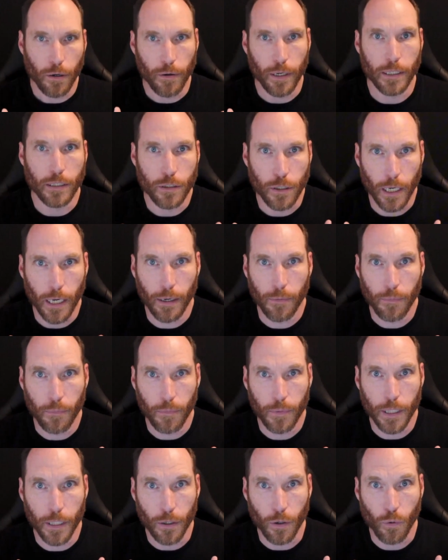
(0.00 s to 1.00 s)
All right. So
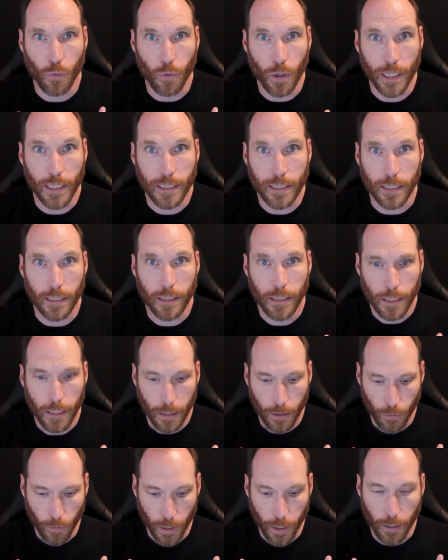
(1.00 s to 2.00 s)

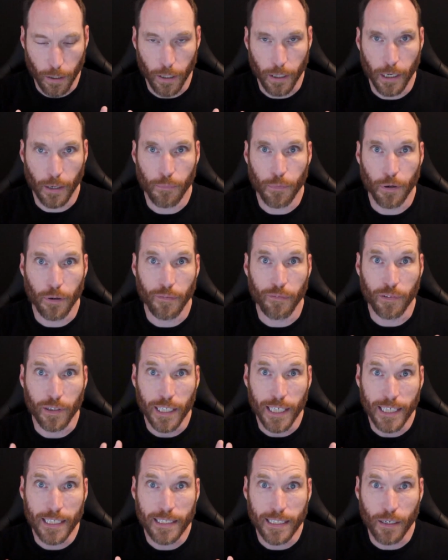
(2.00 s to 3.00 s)
what are the number of
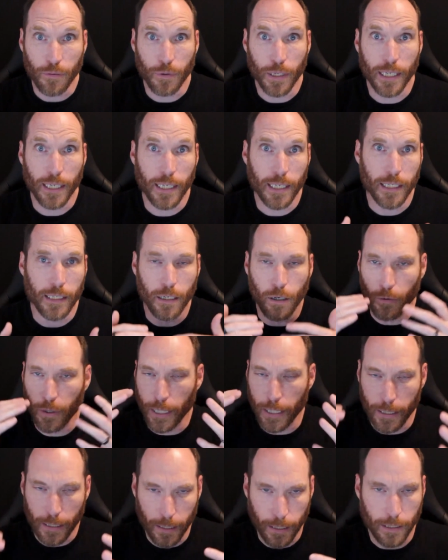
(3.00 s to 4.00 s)
leads that we need
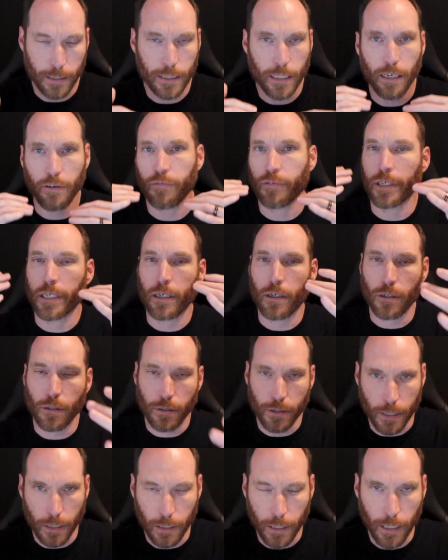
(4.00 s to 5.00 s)
going into discovery
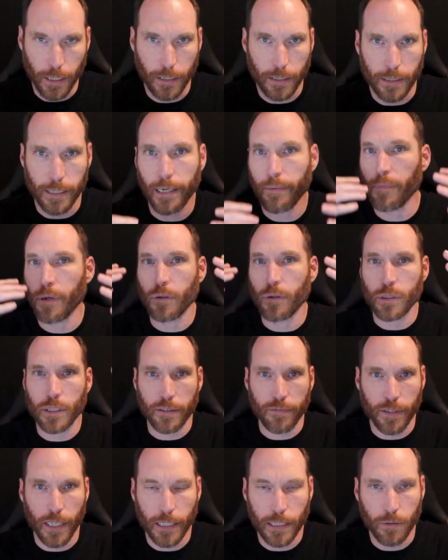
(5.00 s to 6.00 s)
calls and demos,
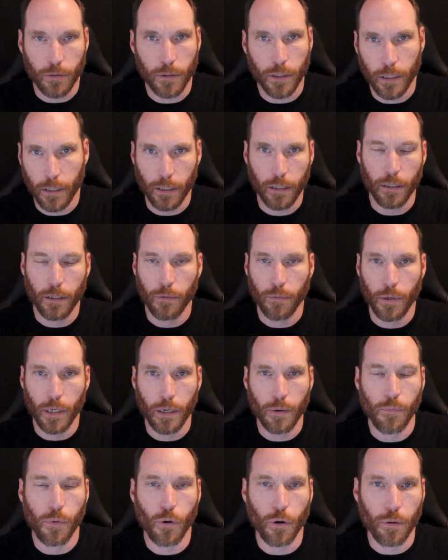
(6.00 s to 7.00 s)
if that's
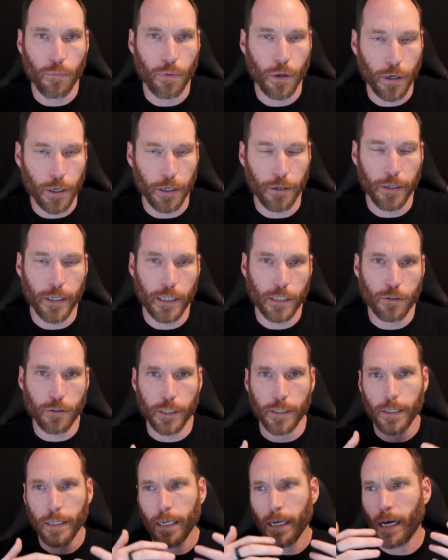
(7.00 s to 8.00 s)
an important part of your
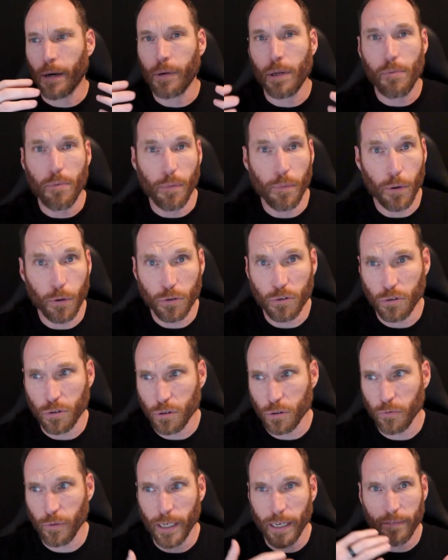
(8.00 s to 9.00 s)
industry? How many
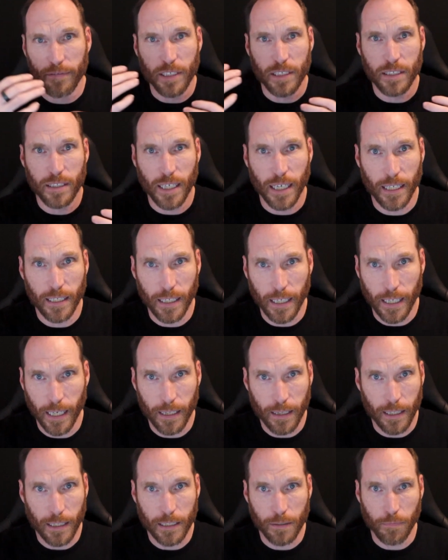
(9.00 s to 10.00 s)
proposals do we have to send to
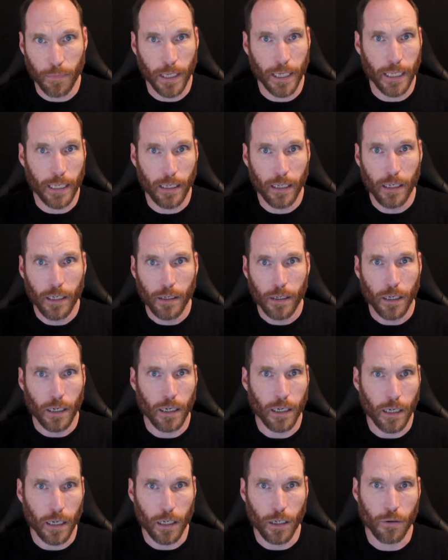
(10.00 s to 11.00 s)
get this many
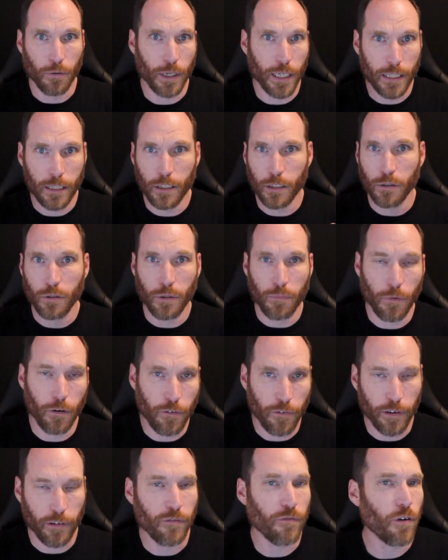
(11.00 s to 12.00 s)
agreed to and
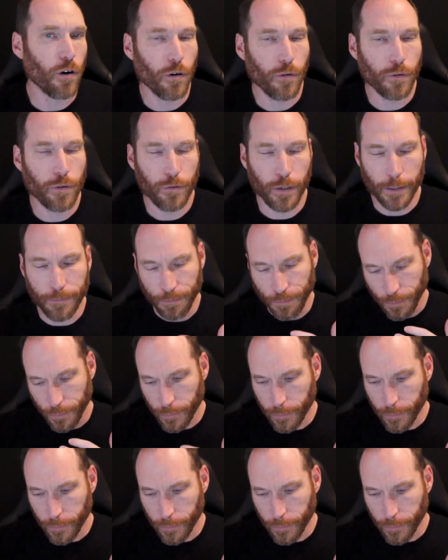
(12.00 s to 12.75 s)
moving forward, right?